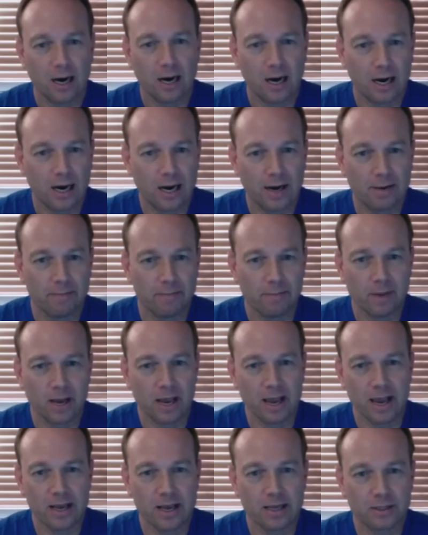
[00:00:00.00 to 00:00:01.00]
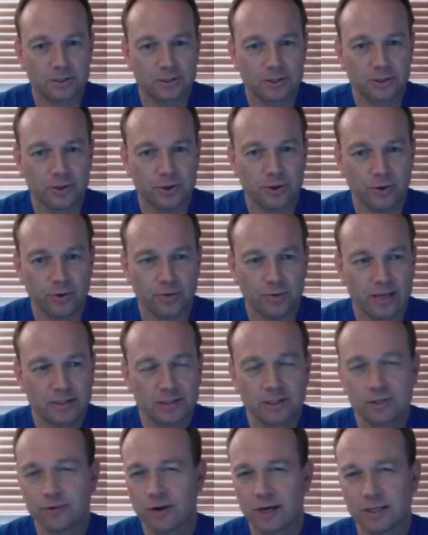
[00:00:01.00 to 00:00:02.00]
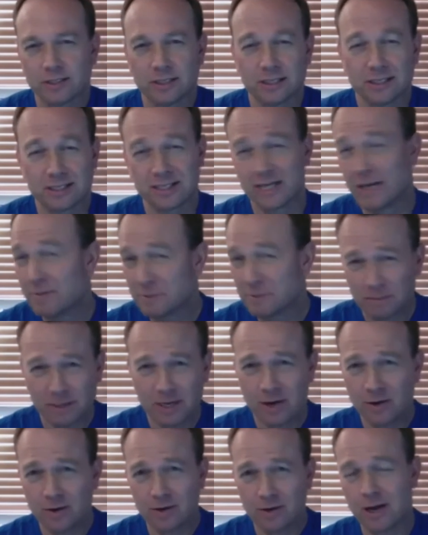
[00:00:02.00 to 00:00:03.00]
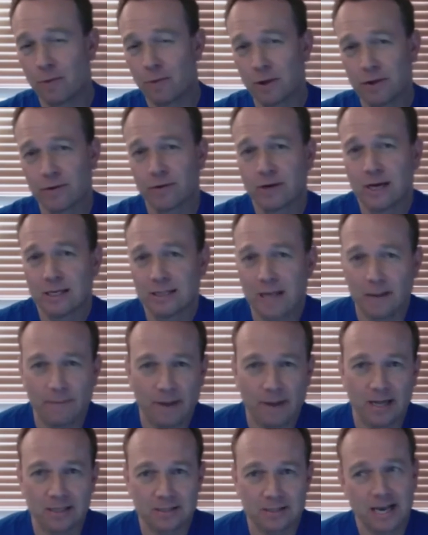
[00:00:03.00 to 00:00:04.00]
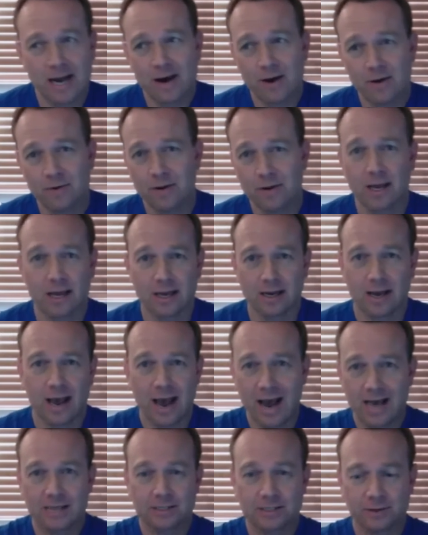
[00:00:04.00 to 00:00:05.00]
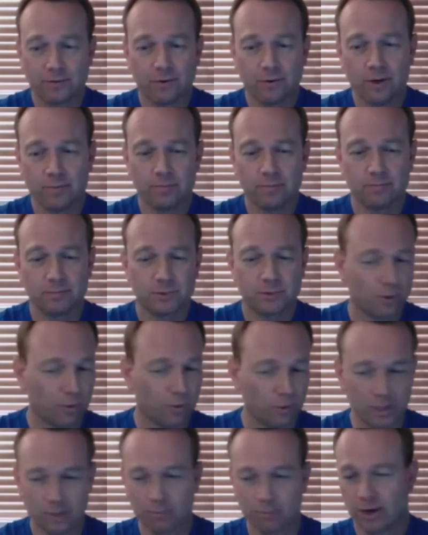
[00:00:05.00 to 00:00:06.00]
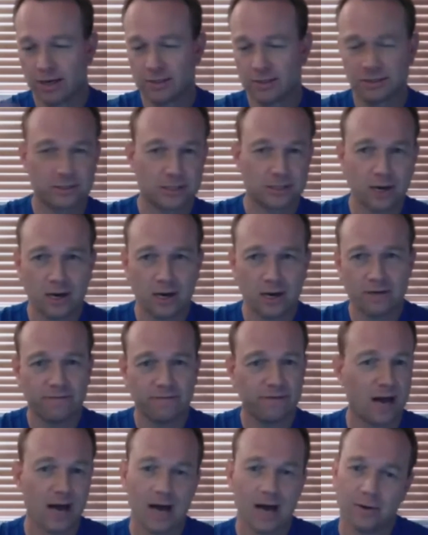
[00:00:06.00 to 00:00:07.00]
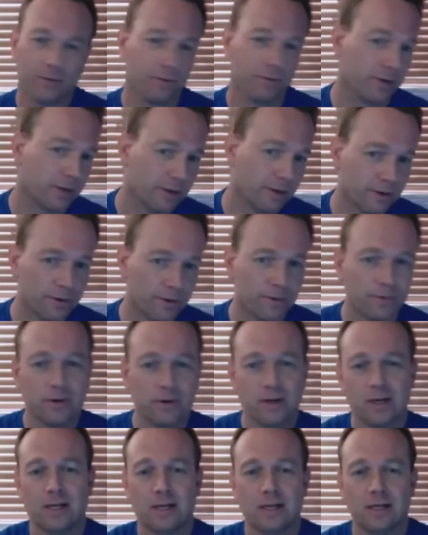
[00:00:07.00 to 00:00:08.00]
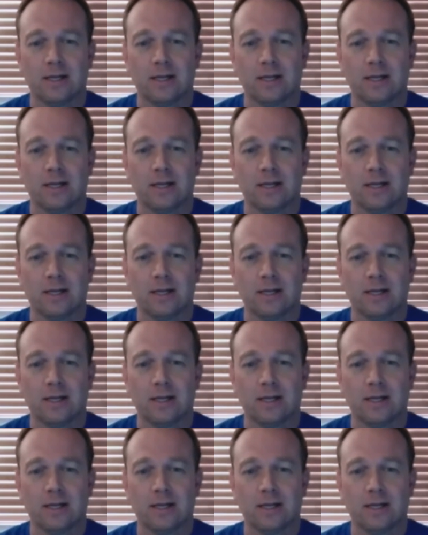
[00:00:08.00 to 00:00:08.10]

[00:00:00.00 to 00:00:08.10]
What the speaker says: And so that's the direction it seems to be going. Now, whether or not that pans out and @script totally branches off, I don't know.